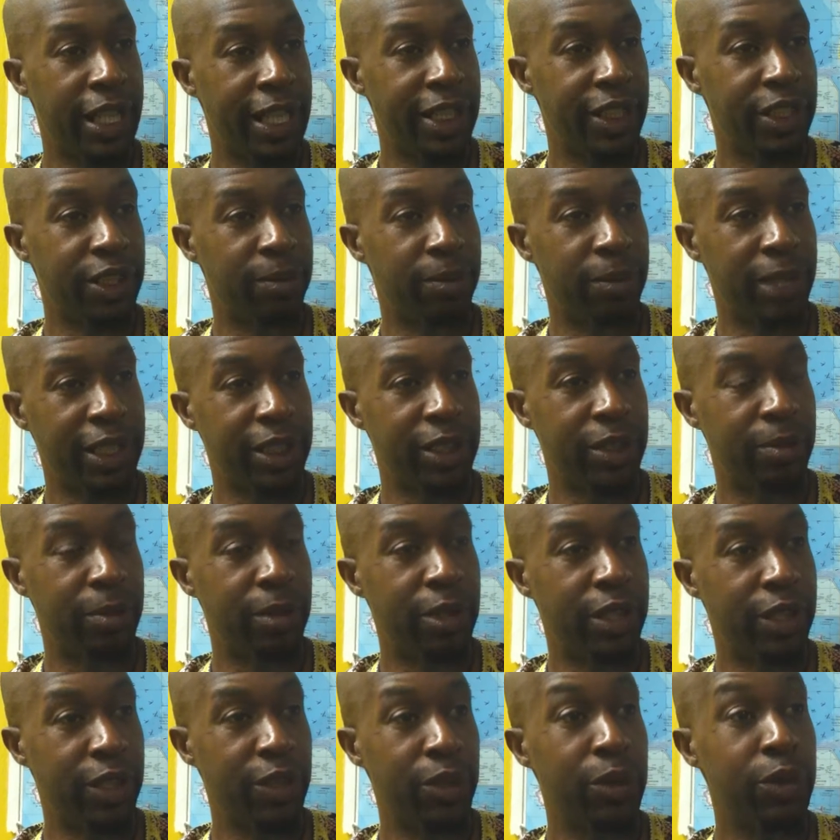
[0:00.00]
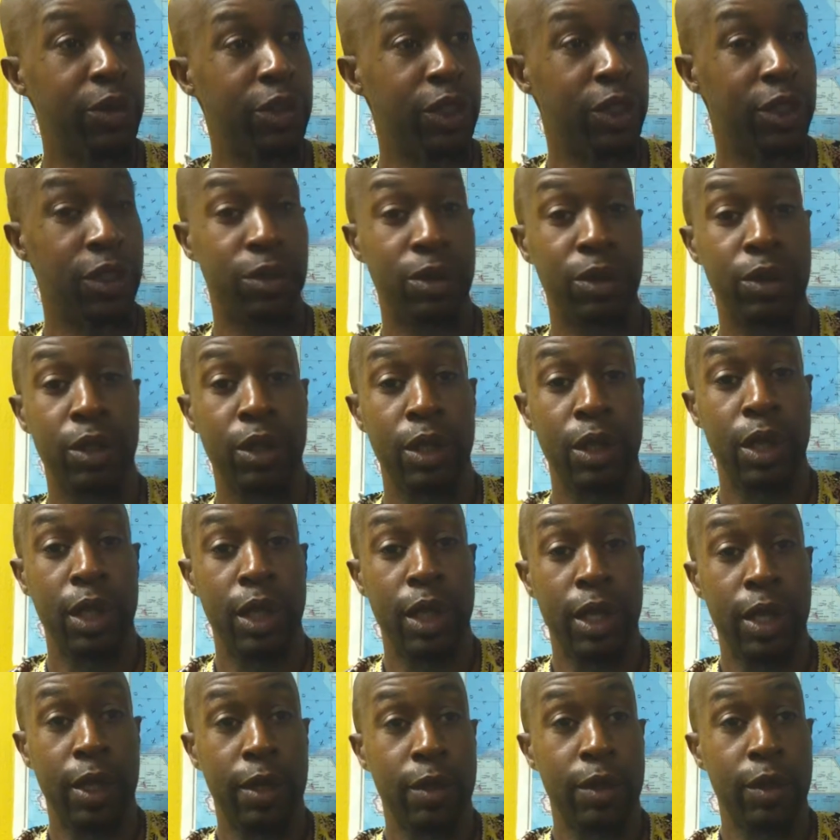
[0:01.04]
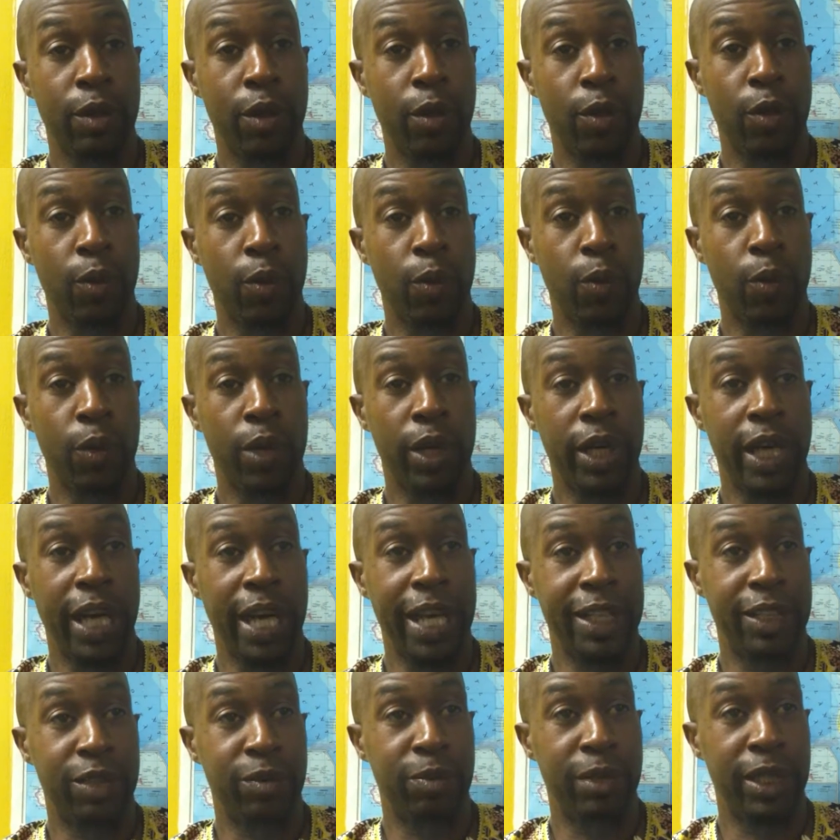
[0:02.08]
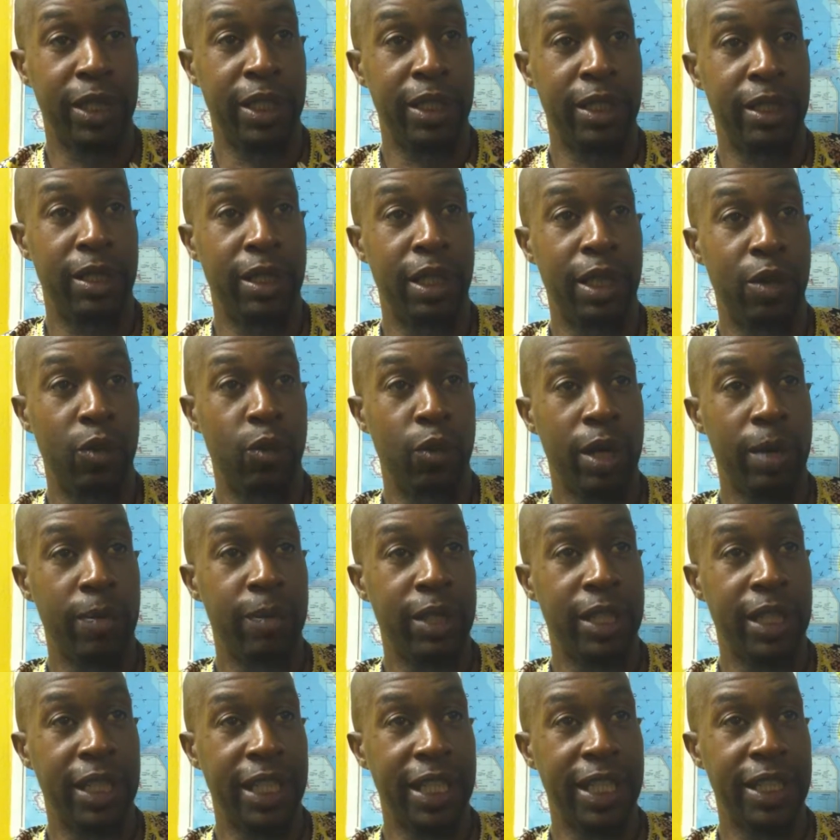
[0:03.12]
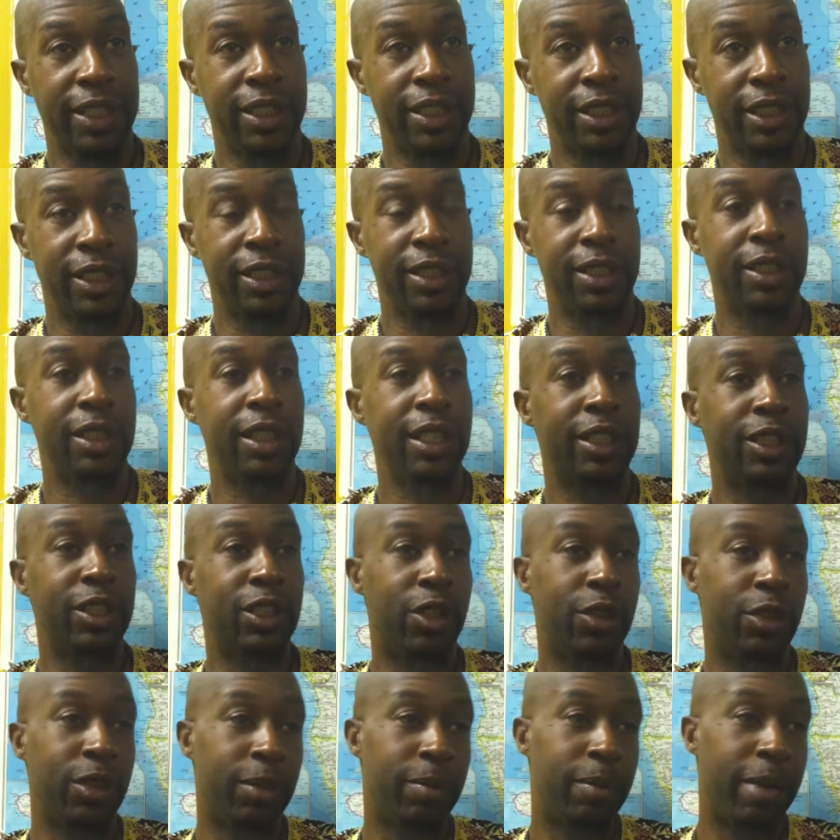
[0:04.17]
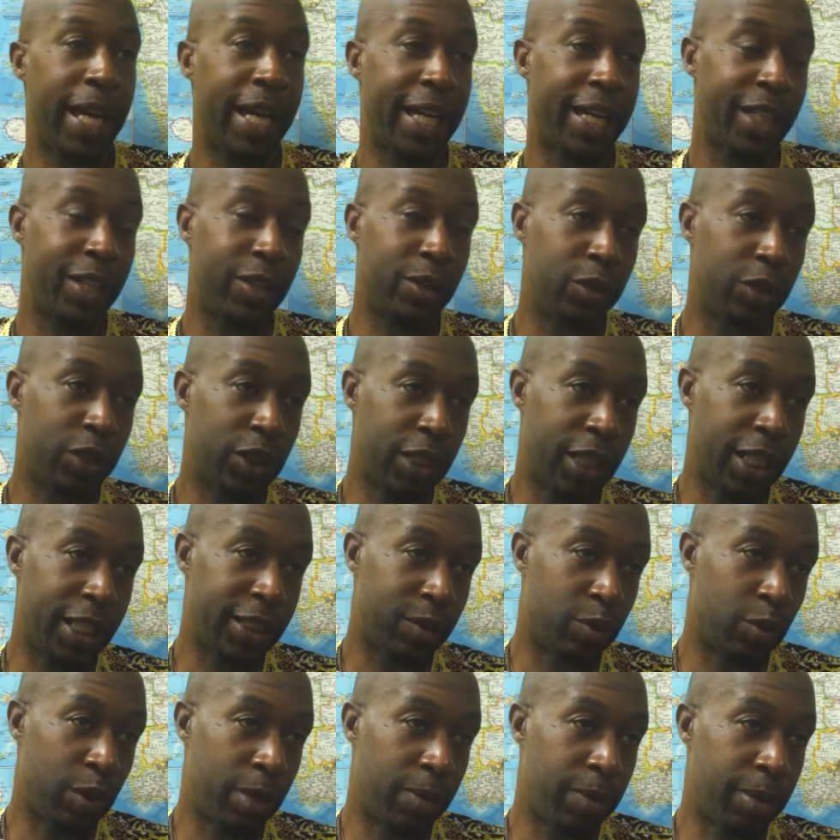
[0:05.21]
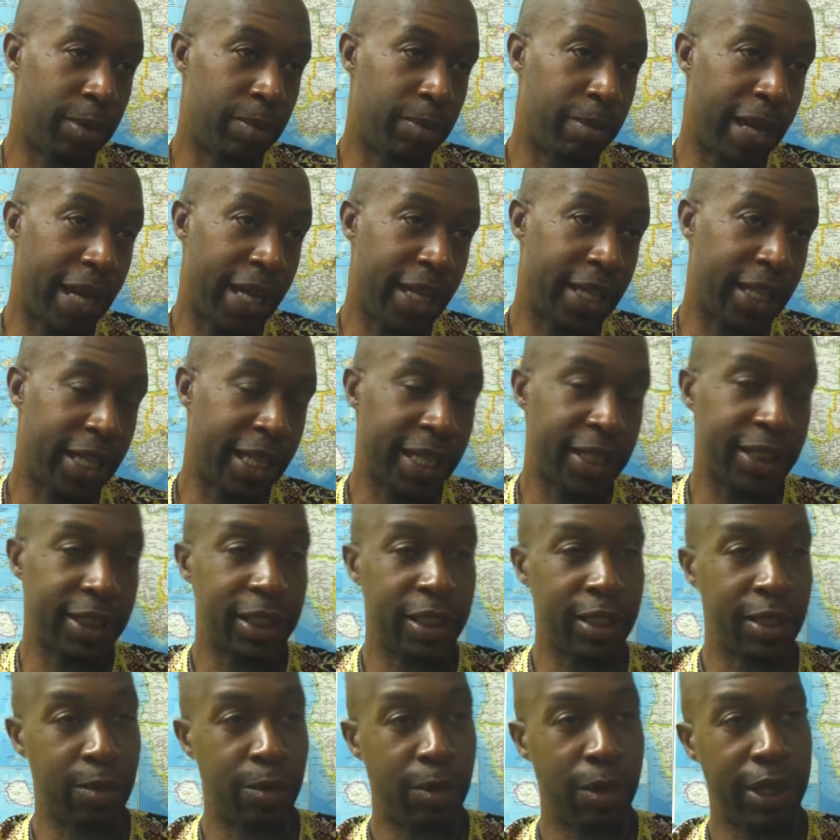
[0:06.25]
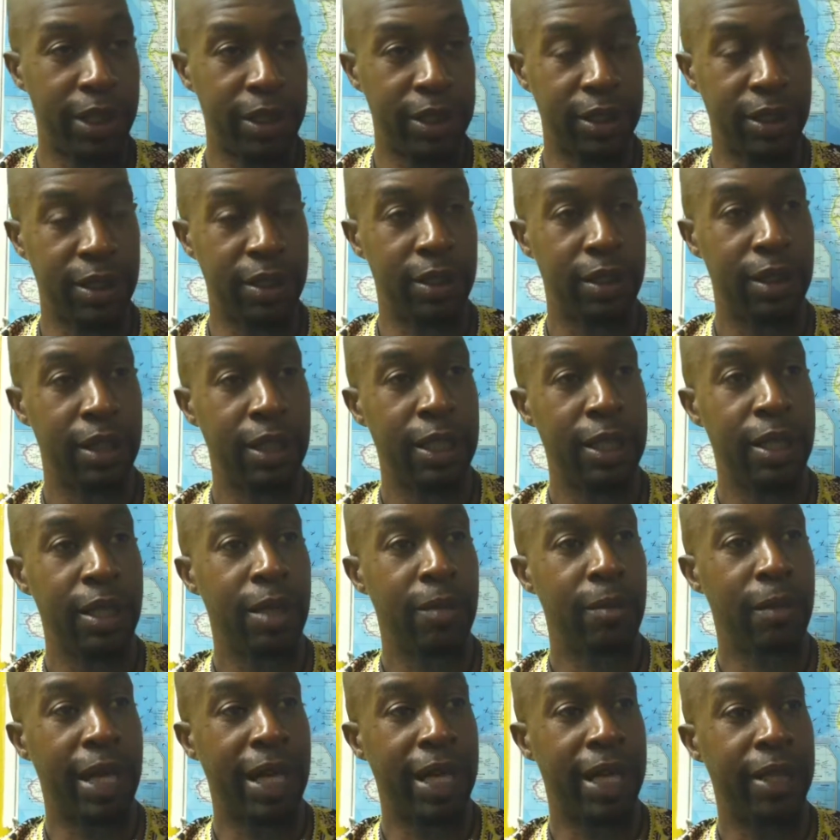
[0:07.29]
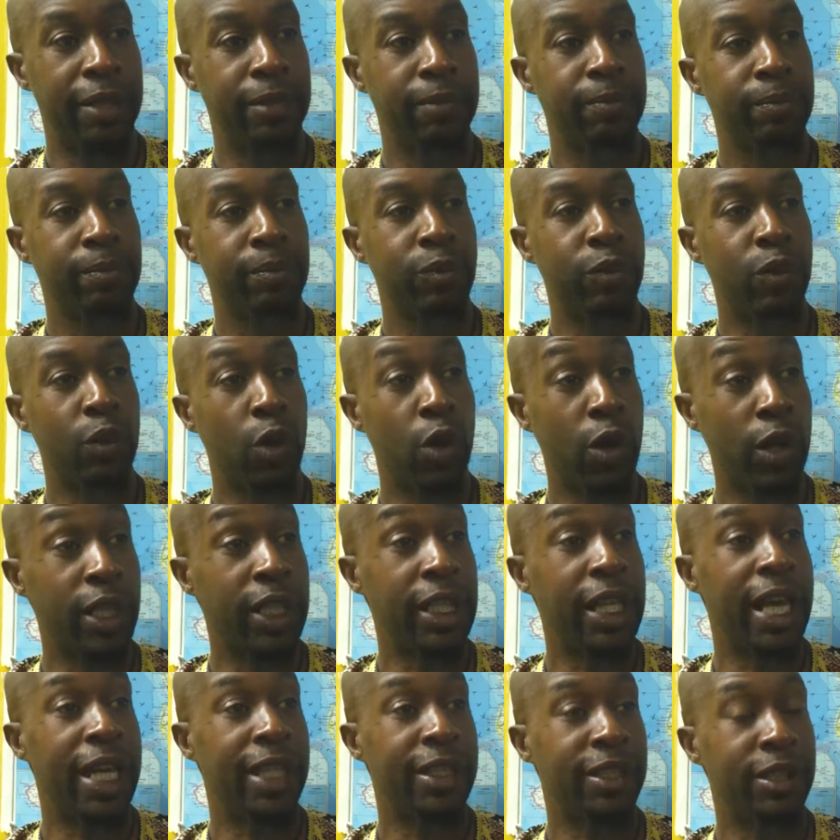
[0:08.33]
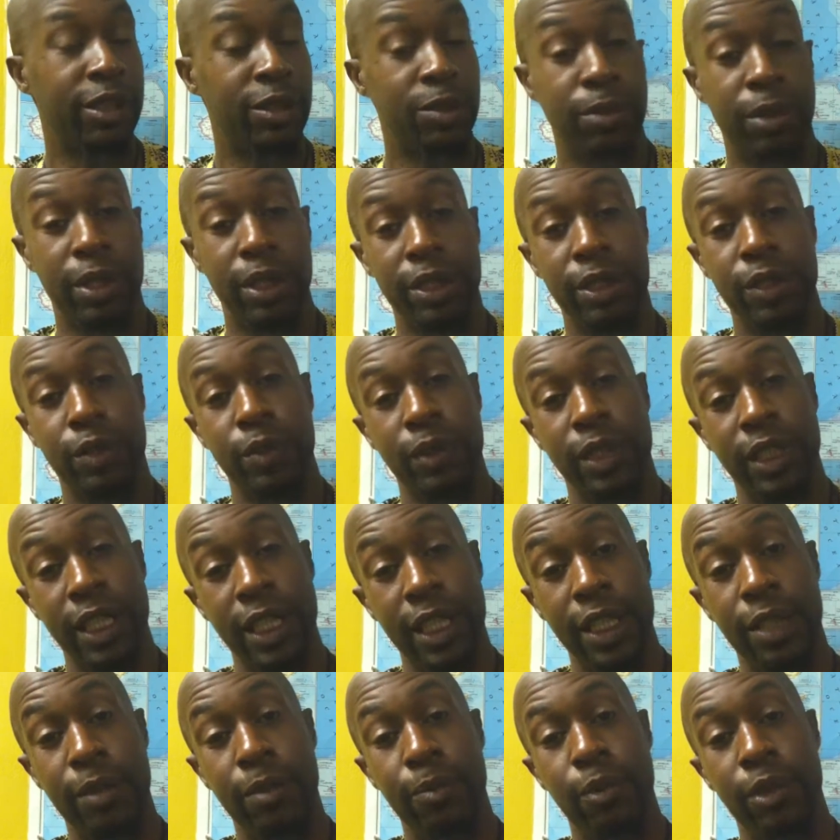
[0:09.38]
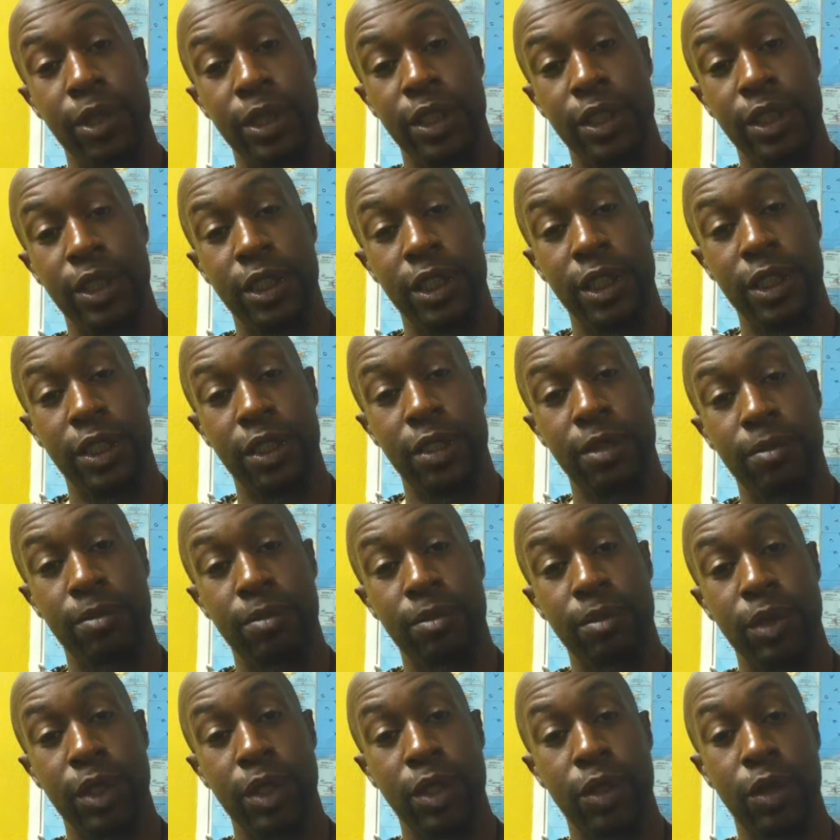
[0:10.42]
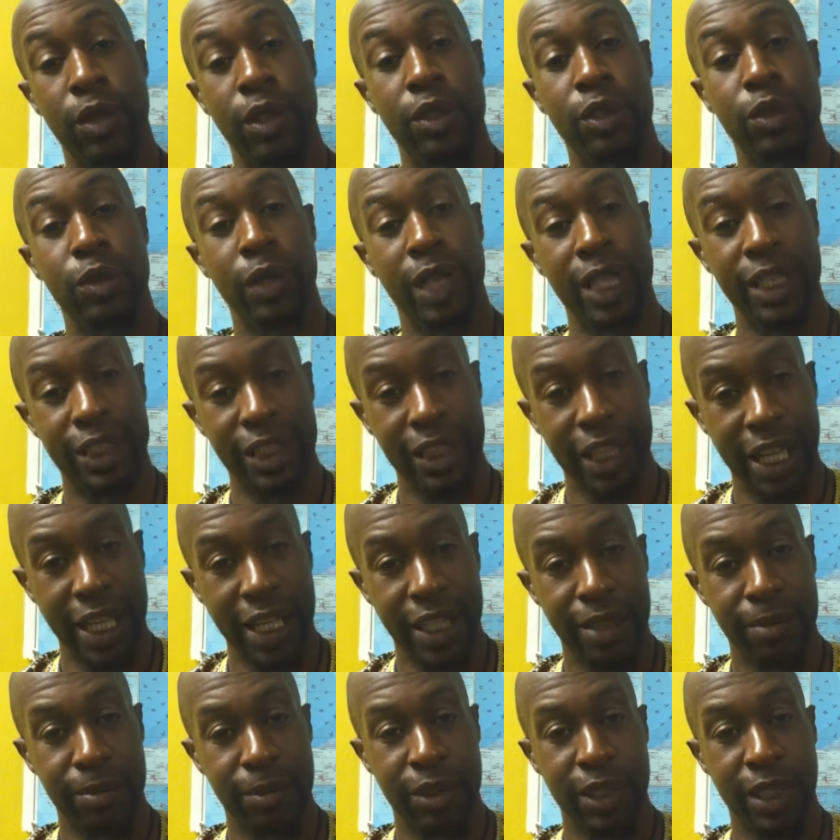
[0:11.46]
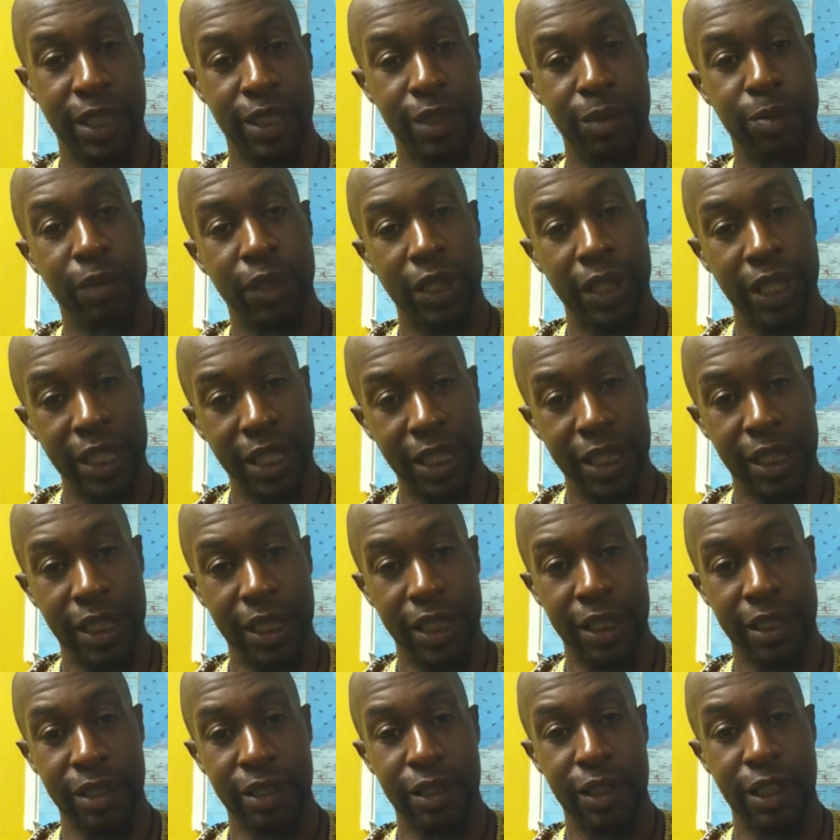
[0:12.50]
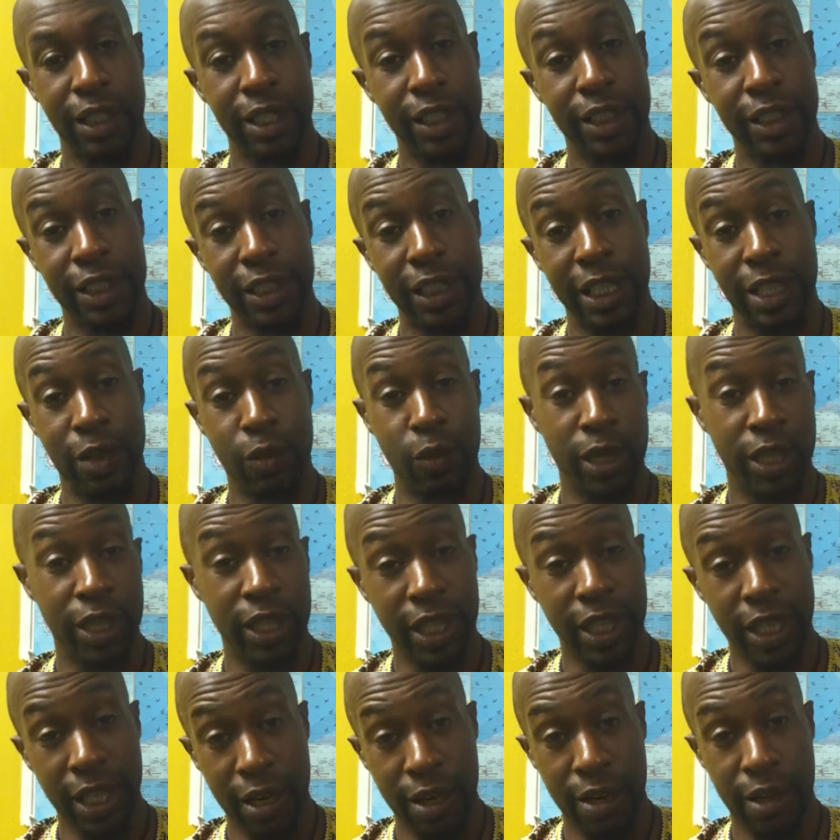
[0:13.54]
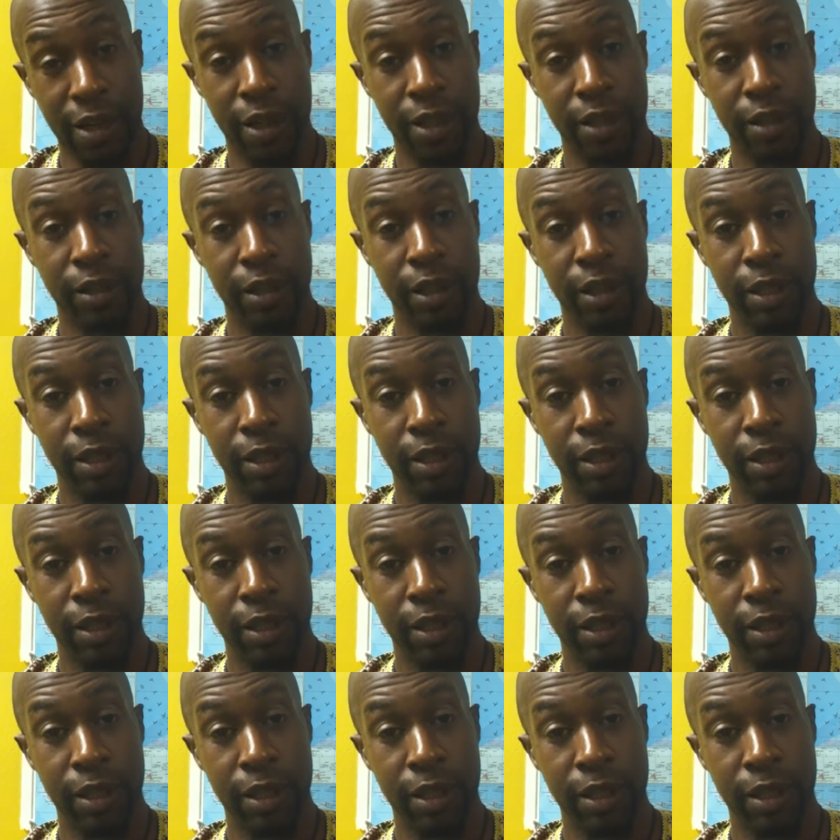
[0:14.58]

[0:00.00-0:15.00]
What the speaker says: in nature based upon using what has been a weapon against us and turn it back and using it as a weapon back against the oppressor by organizing the brothers within the prison system in order to educate themselves politically to understand where they are